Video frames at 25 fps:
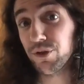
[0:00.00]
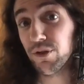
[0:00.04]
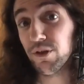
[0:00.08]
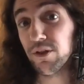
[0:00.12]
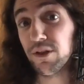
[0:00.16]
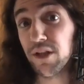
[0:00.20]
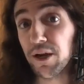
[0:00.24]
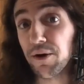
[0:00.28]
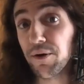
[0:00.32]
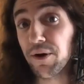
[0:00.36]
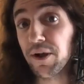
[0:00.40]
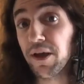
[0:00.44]

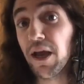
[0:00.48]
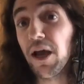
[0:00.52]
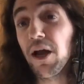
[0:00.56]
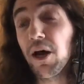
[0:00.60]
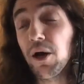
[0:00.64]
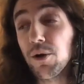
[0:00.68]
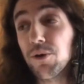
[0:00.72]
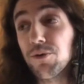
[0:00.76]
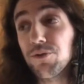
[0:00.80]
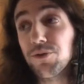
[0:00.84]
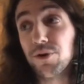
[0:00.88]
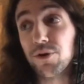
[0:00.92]
Larry
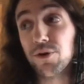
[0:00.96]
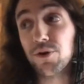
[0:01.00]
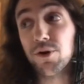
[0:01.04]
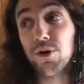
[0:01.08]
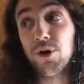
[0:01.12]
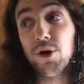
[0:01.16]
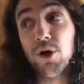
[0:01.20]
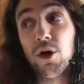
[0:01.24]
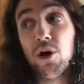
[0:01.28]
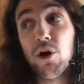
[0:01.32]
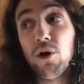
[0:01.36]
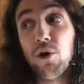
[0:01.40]
Elder
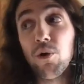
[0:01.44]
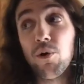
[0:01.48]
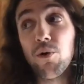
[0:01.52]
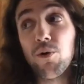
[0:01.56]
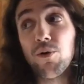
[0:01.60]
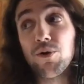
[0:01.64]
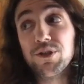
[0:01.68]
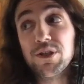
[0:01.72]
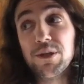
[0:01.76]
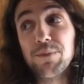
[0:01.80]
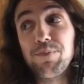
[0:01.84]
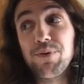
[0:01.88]

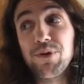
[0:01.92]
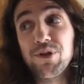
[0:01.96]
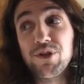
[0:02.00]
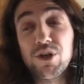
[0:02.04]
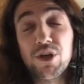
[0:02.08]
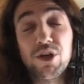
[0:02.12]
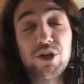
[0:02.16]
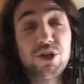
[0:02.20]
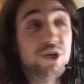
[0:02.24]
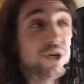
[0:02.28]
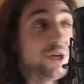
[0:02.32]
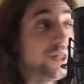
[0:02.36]
holds a
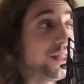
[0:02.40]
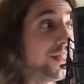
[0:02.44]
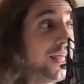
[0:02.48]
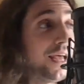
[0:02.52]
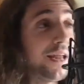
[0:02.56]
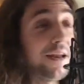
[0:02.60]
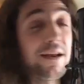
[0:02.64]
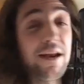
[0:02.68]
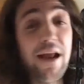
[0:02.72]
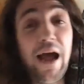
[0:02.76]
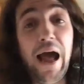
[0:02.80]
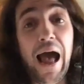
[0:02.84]
position
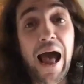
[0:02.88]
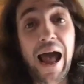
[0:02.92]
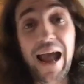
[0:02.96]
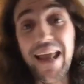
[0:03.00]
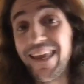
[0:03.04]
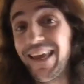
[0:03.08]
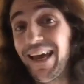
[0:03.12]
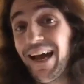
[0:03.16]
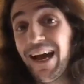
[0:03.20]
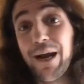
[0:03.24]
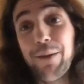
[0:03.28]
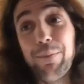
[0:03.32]
that, I
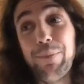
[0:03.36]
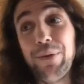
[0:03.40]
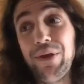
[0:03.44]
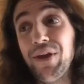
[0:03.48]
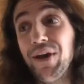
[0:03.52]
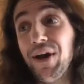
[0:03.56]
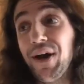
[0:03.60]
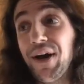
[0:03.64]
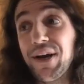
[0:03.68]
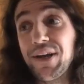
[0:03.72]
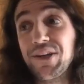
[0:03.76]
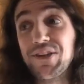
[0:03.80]
gotta be
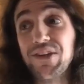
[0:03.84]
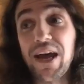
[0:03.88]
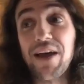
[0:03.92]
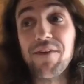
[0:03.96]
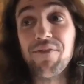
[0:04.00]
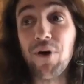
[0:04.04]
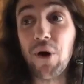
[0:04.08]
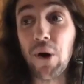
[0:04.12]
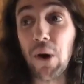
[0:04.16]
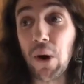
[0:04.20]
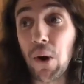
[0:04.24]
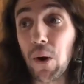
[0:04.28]
honest, I have
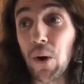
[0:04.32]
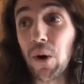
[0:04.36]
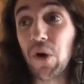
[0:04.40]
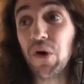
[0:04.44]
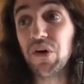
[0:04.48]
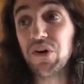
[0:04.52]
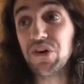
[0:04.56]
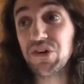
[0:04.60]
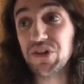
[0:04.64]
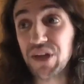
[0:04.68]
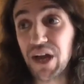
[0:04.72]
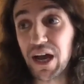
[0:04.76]
a
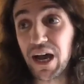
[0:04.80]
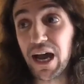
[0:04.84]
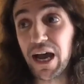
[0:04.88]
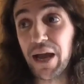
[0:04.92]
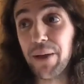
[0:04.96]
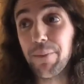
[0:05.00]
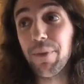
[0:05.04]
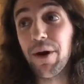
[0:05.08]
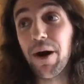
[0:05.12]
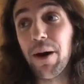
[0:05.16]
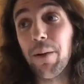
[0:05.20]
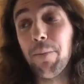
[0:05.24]
hard
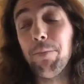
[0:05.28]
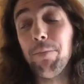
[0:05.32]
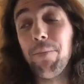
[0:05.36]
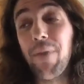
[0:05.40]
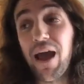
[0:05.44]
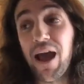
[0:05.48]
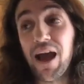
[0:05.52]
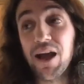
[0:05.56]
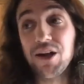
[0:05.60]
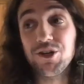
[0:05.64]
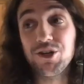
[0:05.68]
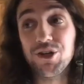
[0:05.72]
time
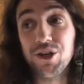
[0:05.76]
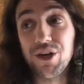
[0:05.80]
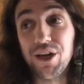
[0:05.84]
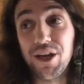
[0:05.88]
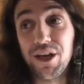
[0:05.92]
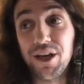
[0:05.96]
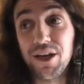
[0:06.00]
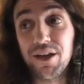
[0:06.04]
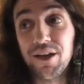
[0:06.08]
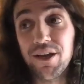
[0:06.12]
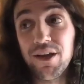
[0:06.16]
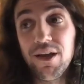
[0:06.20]

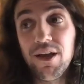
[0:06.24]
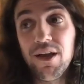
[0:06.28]
imagining